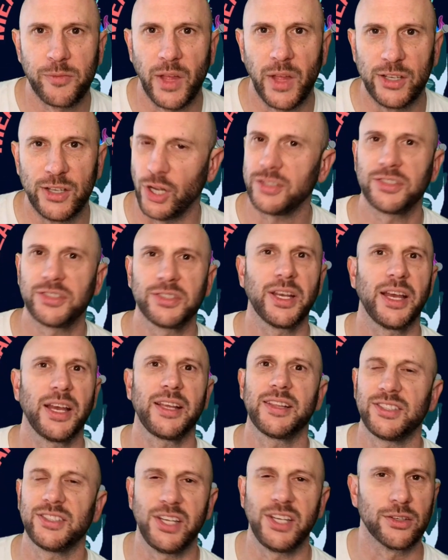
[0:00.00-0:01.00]
just like
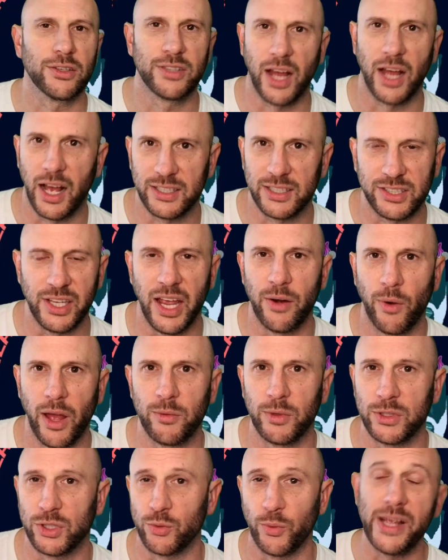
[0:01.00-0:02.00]
the Steele dossier, right,
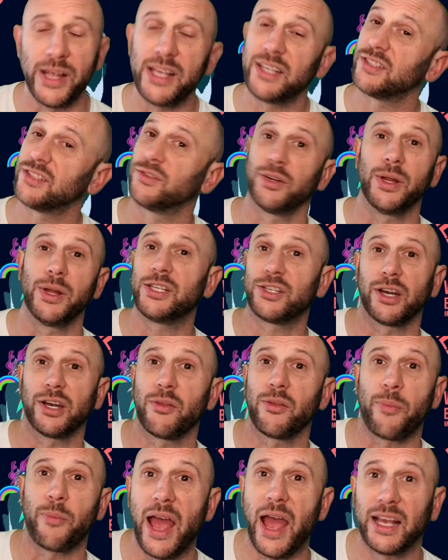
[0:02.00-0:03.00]
which reached, reached into
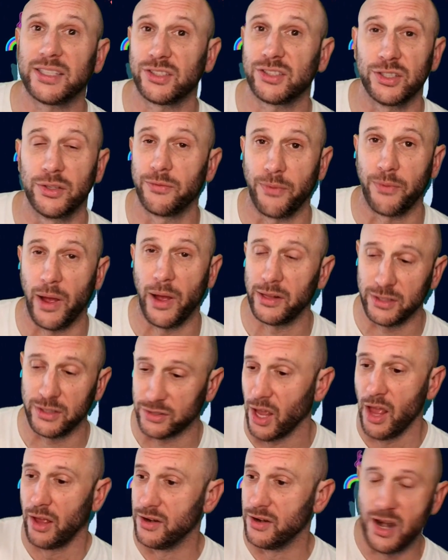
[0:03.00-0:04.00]
the past to find this
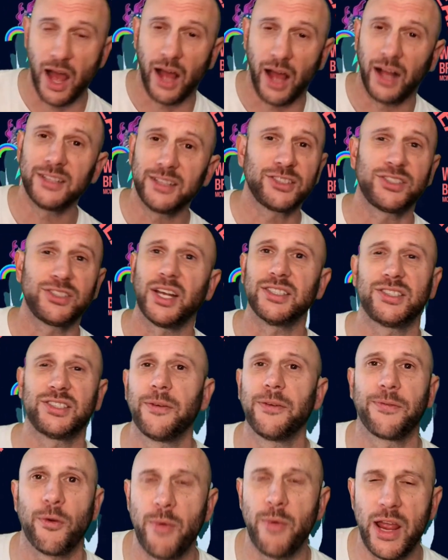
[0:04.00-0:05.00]
nonsense
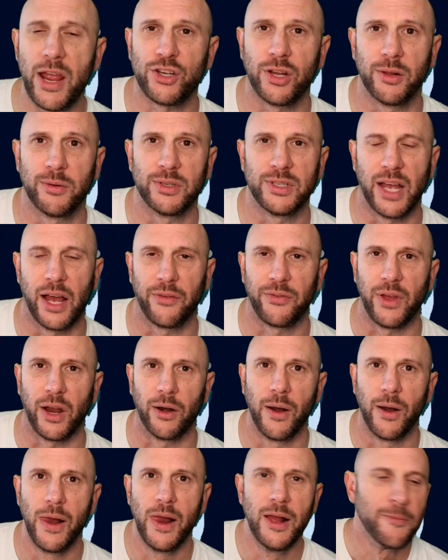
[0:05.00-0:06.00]
information that was out
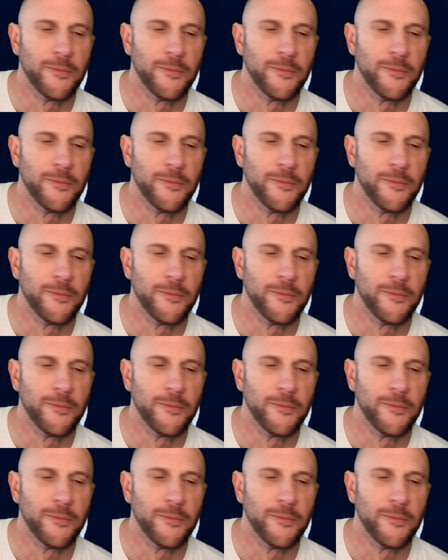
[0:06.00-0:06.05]
there.